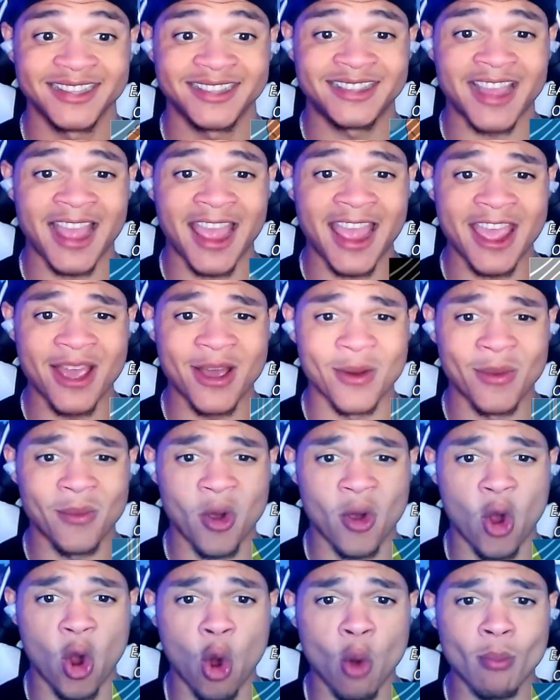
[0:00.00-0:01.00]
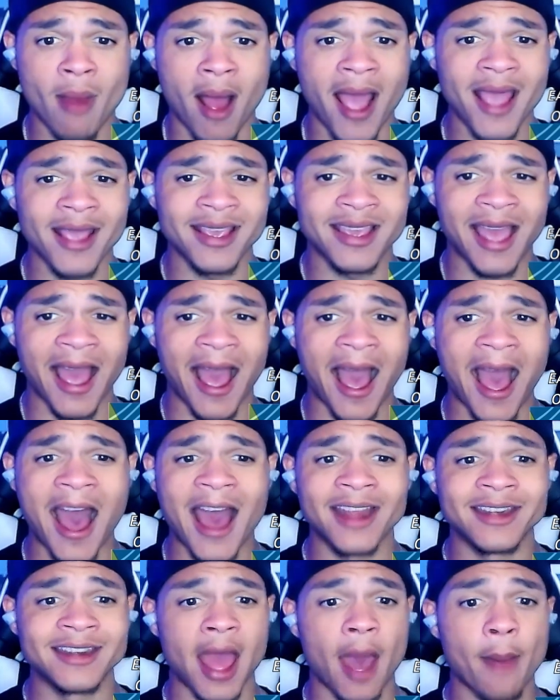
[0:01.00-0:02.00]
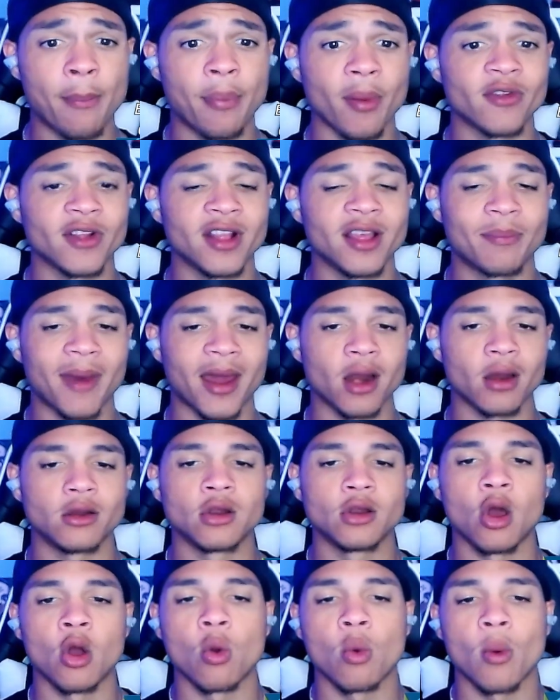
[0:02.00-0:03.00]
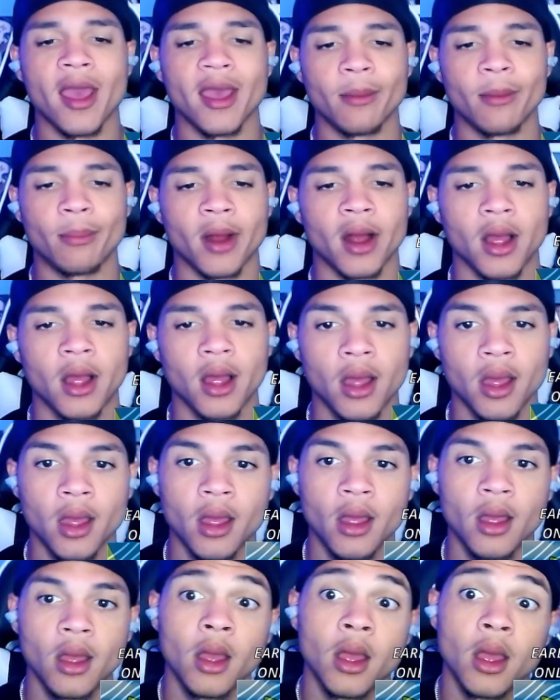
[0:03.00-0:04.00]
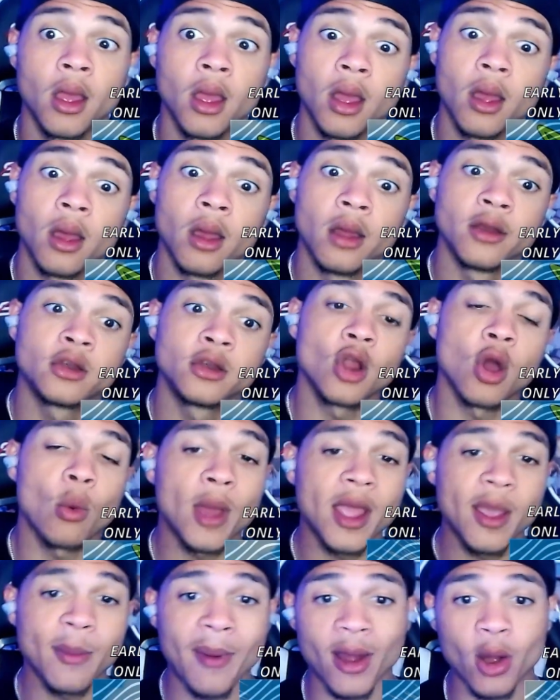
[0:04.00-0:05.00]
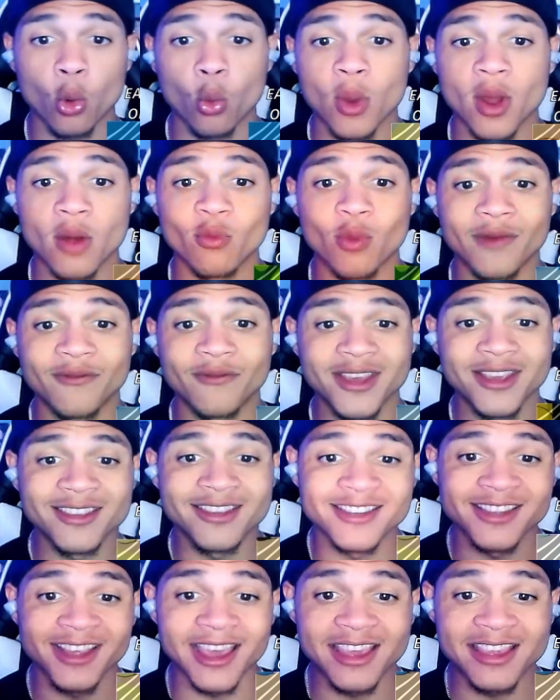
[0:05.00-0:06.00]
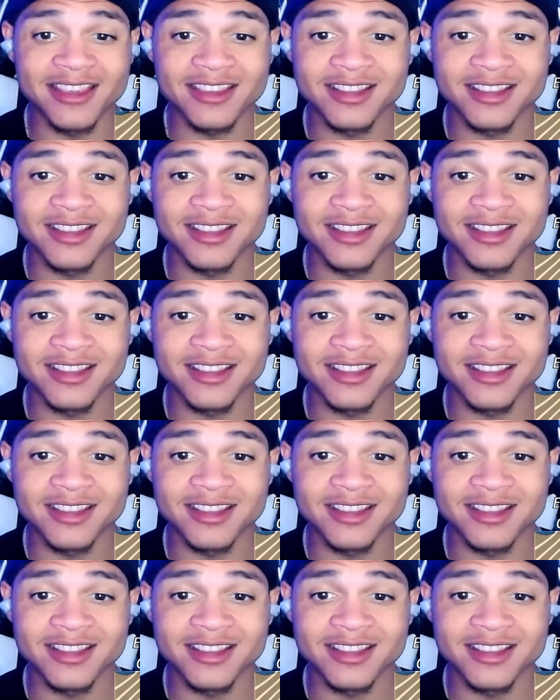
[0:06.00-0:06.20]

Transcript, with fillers: Damn. Oh my god. Not gonna really better. No way, bruh. No way he about to win 1v6.